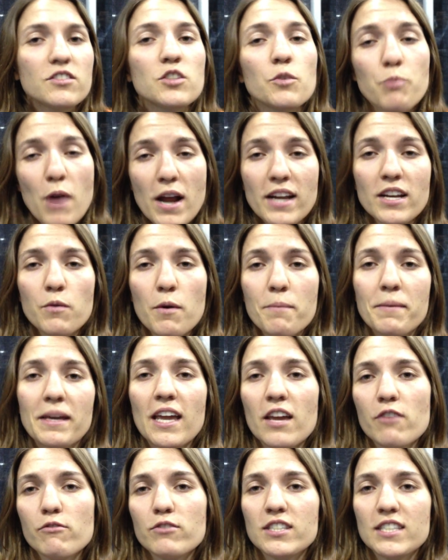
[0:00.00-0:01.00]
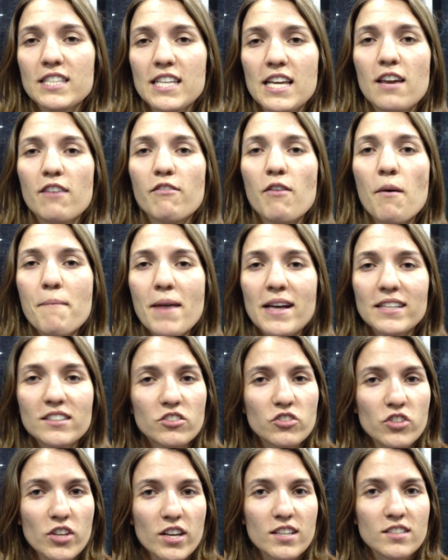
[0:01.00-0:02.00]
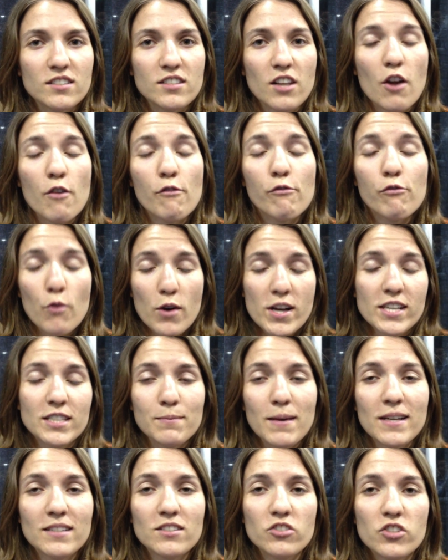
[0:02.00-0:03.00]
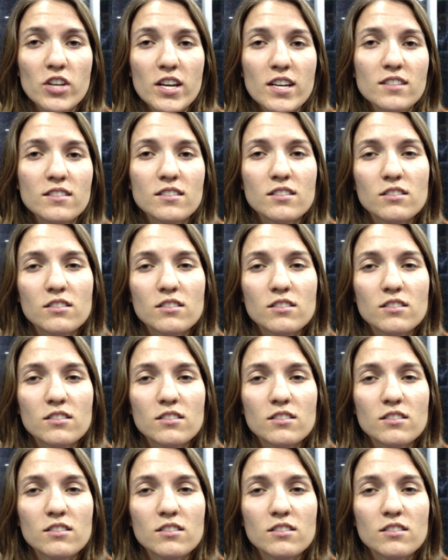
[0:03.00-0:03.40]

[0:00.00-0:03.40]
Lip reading: pregnant women can receive messages that are voice messages,